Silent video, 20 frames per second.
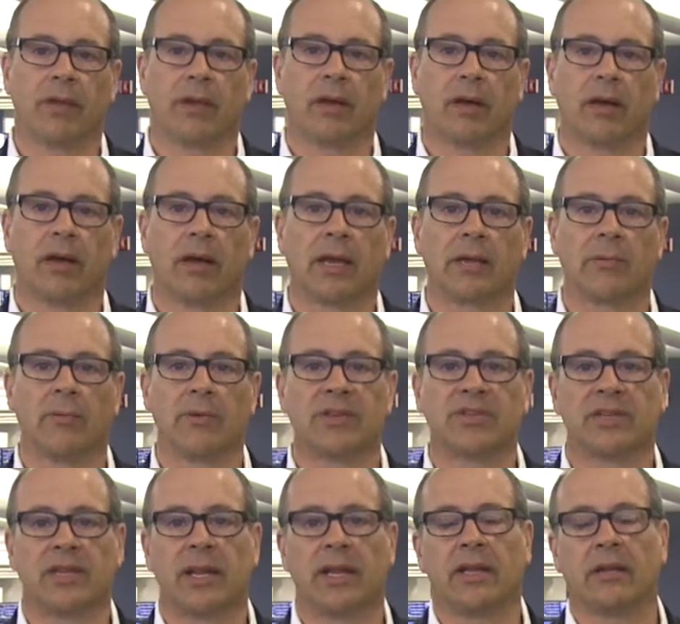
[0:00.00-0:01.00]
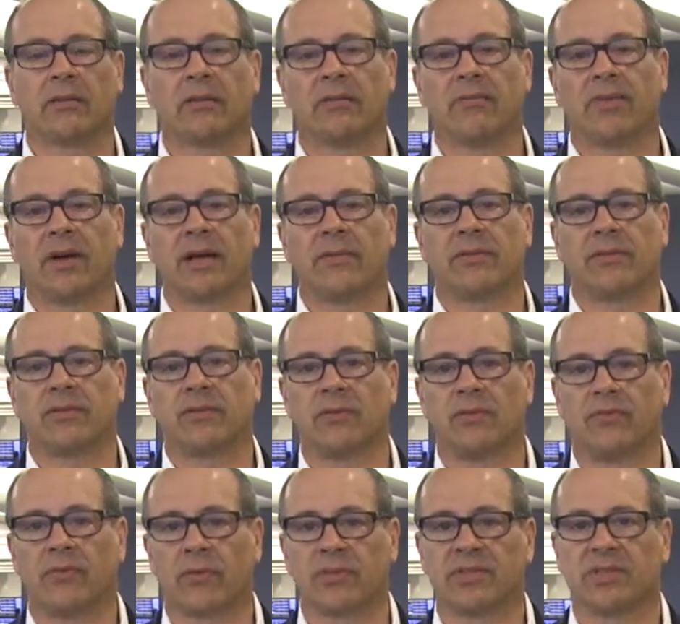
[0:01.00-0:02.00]
I can reach at
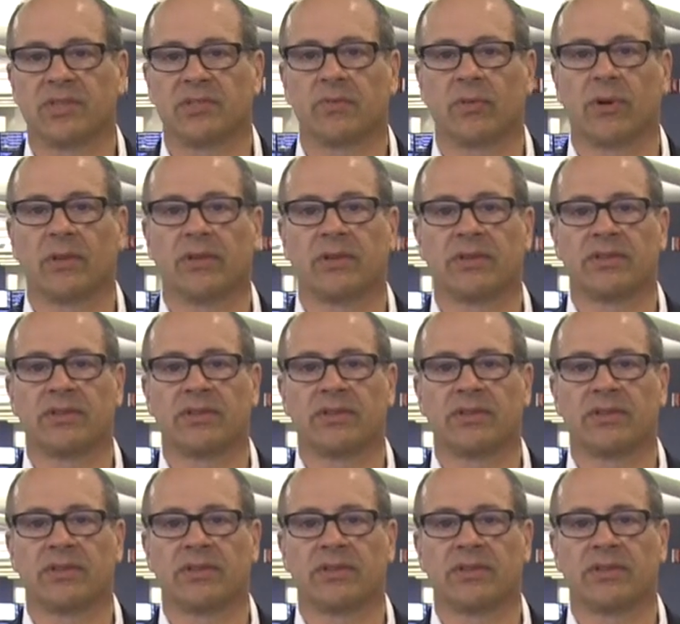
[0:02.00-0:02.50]
800-500-2461